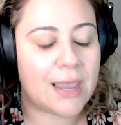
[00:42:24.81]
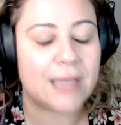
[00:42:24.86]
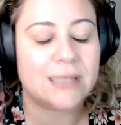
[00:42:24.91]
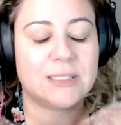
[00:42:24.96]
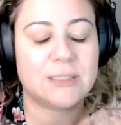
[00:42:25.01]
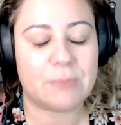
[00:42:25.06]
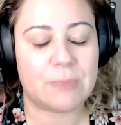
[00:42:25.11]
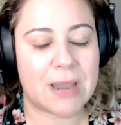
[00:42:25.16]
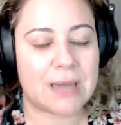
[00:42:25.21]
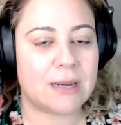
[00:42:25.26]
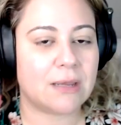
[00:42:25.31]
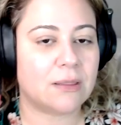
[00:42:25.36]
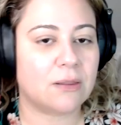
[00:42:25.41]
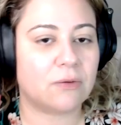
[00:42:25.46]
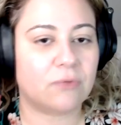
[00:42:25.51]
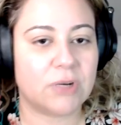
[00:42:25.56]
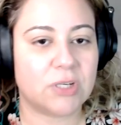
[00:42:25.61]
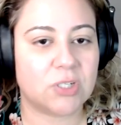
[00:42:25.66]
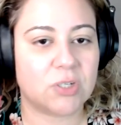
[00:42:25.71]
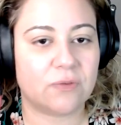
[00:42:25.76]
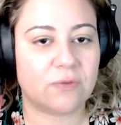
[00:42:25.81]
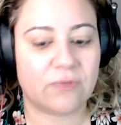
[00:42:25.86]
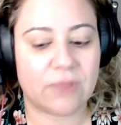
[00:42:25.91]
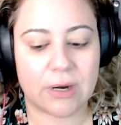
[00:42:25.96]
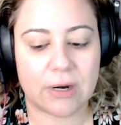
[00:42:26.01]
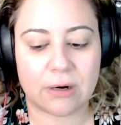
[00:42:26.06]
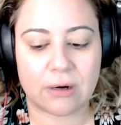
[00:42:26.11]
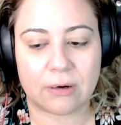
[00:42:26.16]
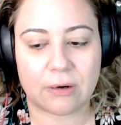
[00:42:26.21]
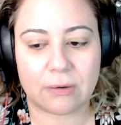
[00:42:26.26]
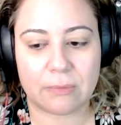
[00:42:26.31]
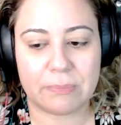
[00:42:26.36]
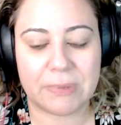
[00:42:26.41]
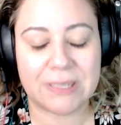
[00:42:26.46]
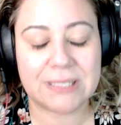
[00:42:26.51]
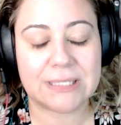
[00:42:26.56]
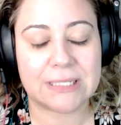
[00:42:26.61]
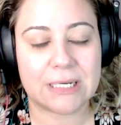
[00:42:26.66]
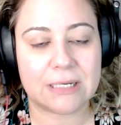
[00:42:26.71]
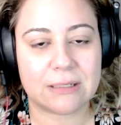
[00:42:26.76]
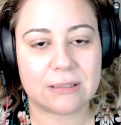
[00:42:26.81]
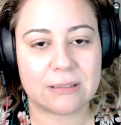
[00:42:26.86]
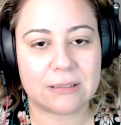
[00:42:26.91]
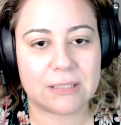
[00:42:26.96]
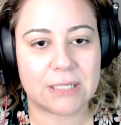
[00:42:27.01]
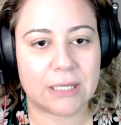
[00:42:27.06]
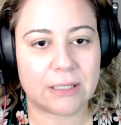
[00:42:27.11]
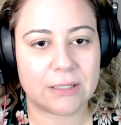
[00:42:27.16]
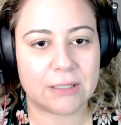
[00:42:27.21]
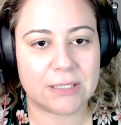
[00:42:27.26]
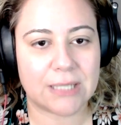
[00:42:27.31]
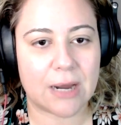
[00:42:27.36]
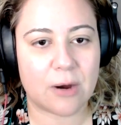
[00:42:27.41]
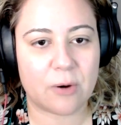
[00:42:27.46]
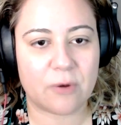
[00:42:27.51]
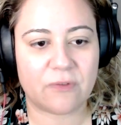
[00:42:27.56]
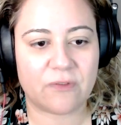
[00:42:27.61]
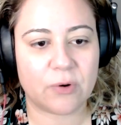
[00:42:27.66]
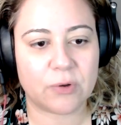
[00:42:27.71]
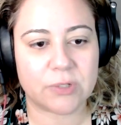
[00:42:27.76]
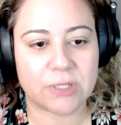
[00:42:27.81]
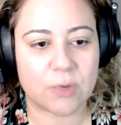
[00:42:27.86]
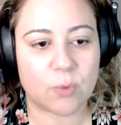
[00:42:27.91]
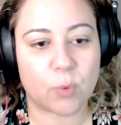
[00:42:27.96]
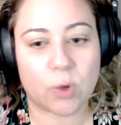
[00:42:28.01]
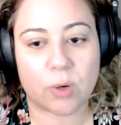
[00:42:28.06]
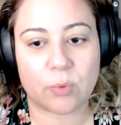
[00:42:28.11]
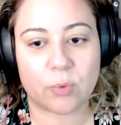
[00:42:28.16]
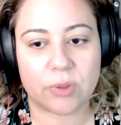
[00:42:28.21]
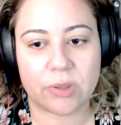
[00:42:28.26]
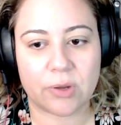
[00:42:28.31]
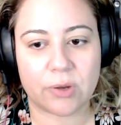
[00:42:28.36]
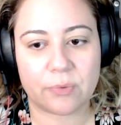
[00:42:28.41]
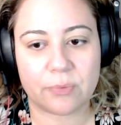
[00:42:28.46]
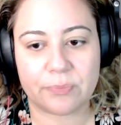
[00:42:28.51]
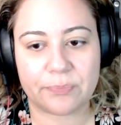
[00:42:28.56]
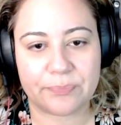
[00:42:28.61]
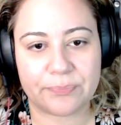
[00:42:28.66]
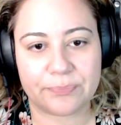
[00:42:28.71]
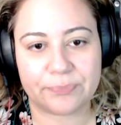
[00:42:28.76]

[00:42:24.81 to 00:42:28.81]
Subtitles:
expanding the reach of their business. Tell us how folks can work with you.